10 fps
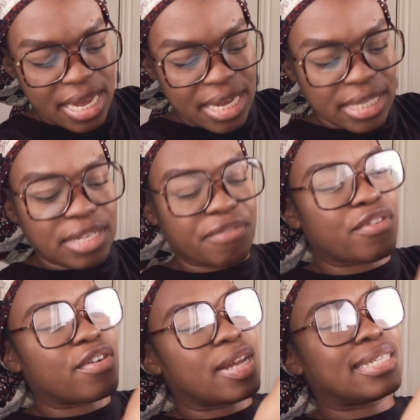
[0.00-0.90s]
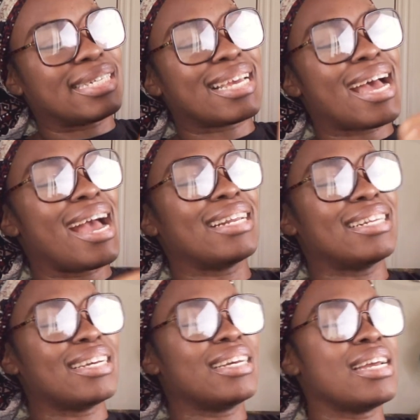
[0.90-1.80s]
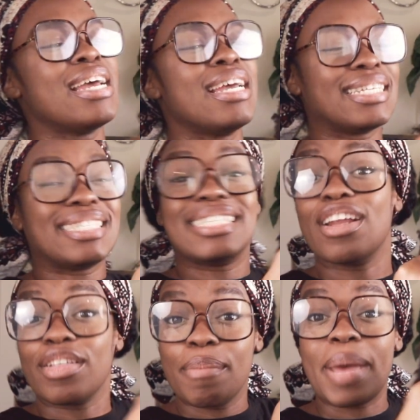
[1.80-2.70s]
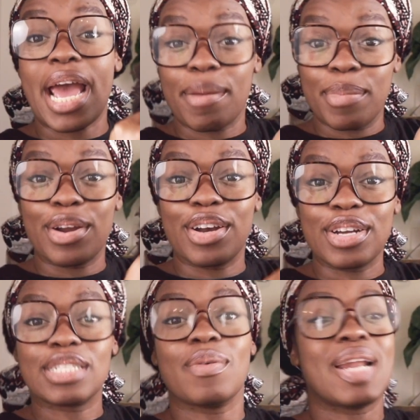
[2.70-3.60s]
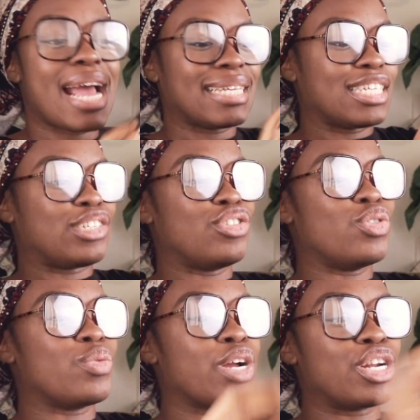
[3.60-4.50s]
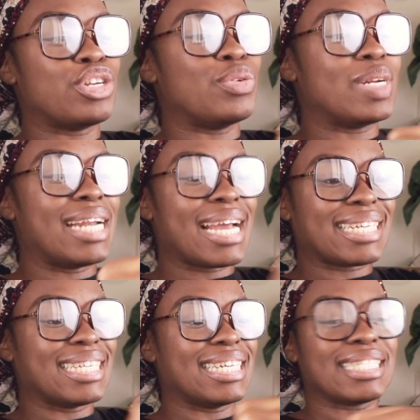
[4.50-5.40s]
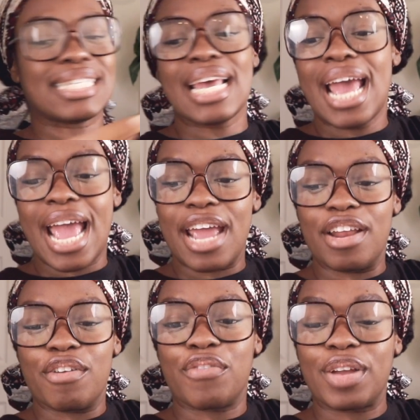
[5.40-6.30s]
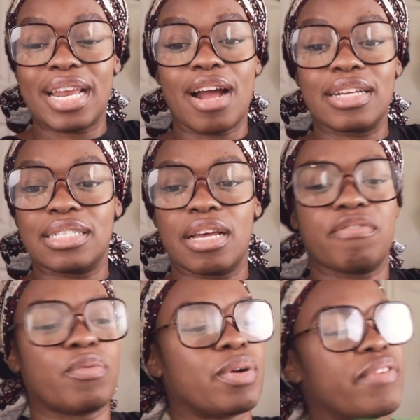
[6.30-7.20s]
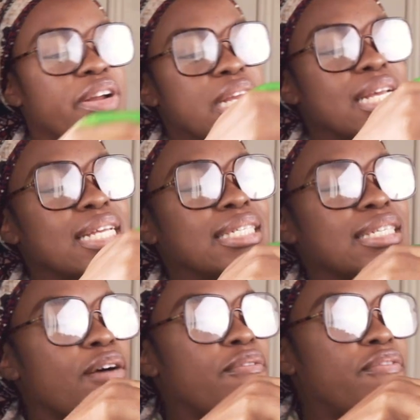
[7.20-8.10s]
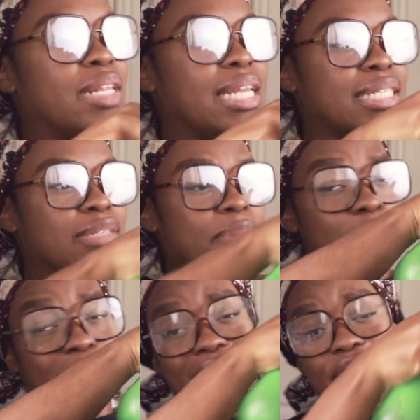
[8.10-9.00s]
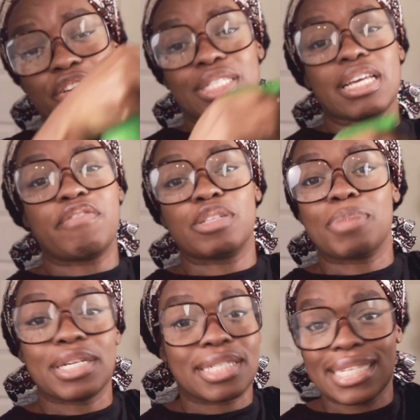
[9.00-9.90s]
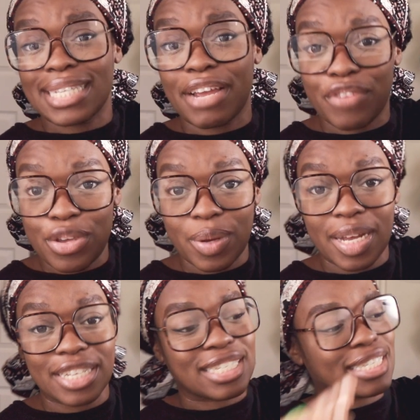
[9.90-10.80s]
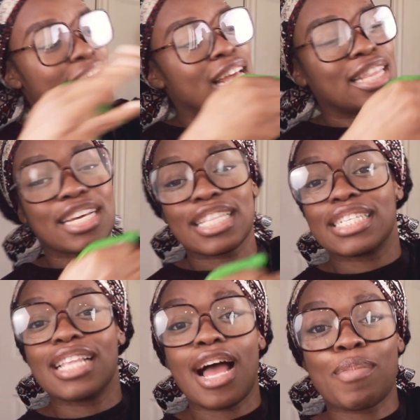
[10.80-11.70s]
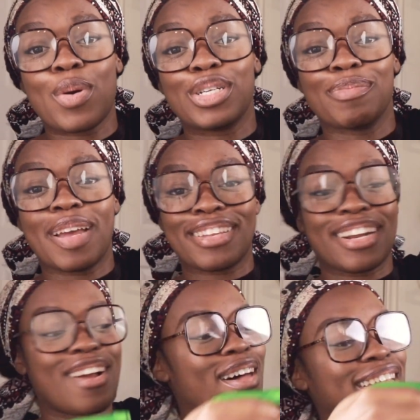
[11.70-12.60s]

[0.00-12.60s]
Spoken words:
easy for us to kind of sit on the back burner. Someone asks us to do it, we're going to do it in excellence and forget ourselves. We're very selfless people. Now, if you're a selfish person, this ain't for you, hun. Just look at this lock moisture method and call